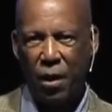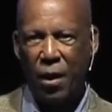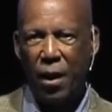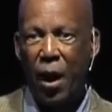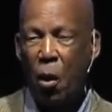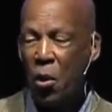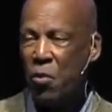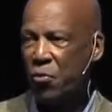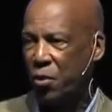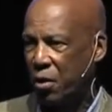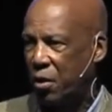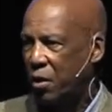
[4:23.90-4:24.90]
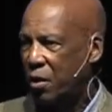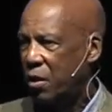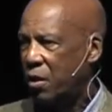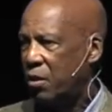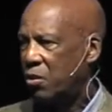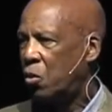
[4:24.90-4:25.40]
However,
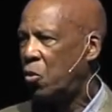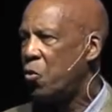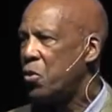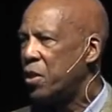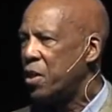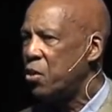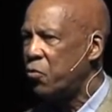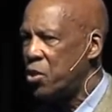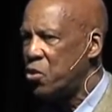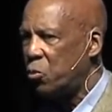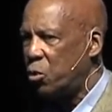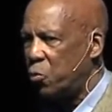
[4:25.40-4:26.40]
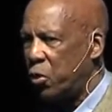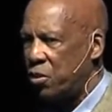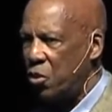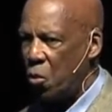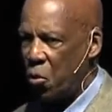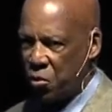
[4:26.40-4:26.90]
the learned individual would
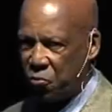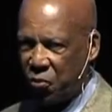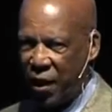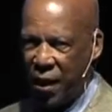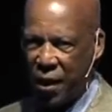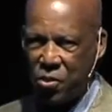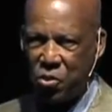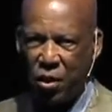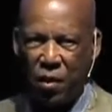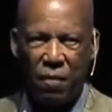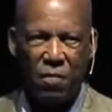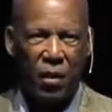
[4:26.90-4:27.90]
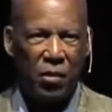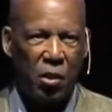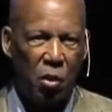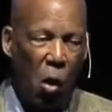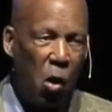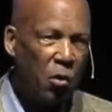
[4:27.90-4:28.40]
know in a flash that
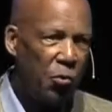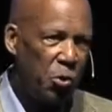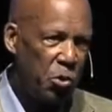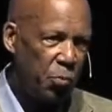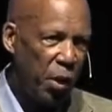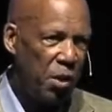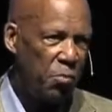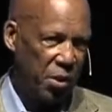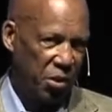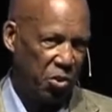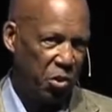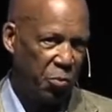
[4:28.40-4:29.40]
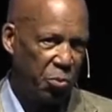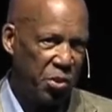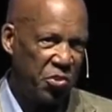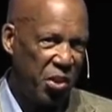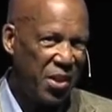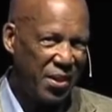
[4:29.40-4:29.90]
all of those babies
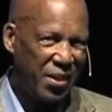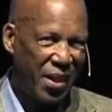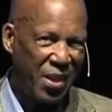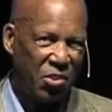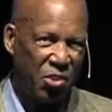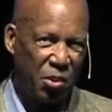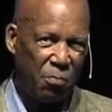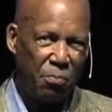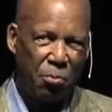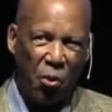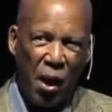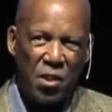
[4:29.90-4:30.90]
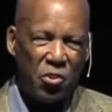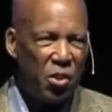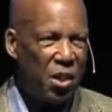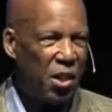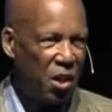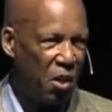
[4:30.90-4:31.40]
presented as the
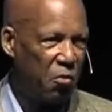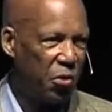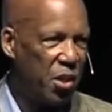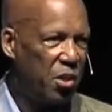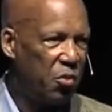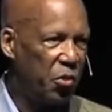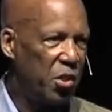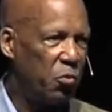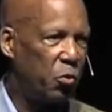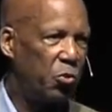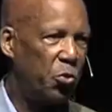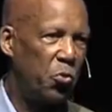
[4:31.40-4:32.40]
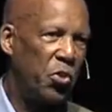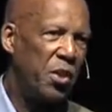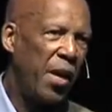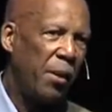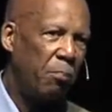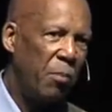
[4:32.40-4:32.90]
progeny of individuals who did
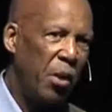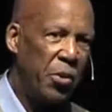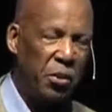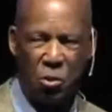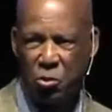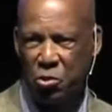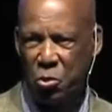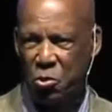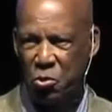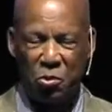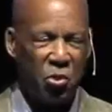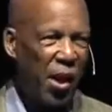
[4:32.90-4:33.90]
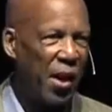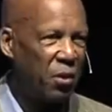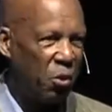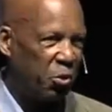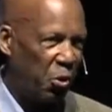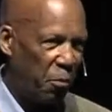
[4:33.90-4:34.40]
not merit those social
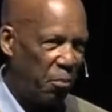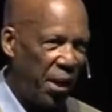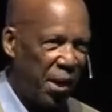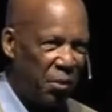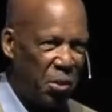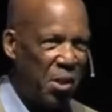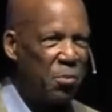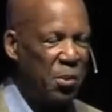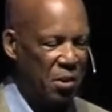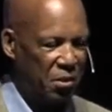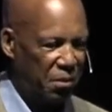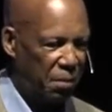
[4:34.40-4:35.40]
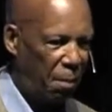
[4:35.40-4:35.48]
titles are black babies.